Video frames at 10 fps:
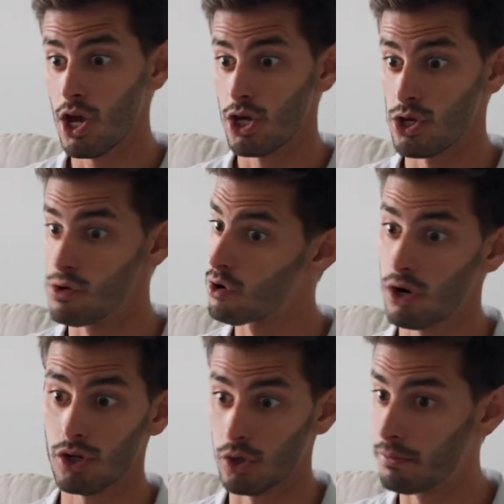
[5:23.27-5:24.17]

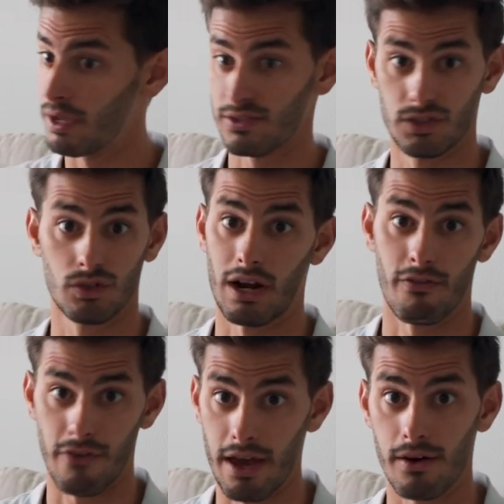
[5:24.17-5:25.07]
your business is gonna
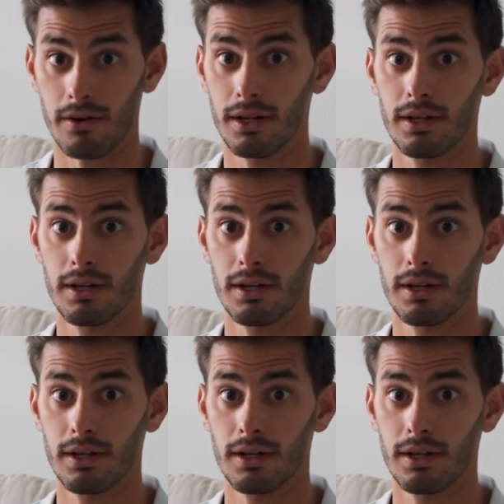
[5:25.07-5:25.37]
fail.